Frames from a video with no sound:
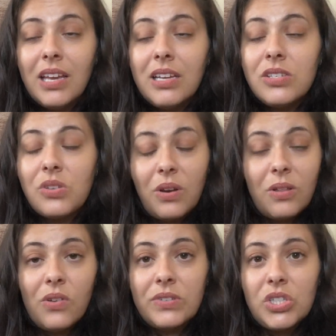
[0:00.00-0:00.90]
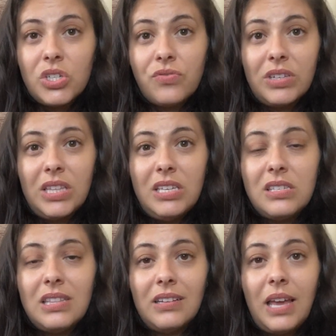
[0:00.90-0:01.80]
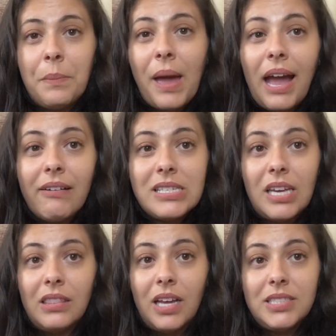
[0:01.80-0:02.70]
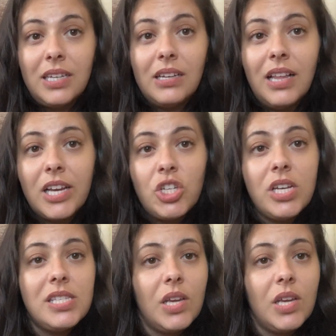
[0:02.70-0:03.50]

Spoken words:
Stoney Clover just released their like Paris and London collections,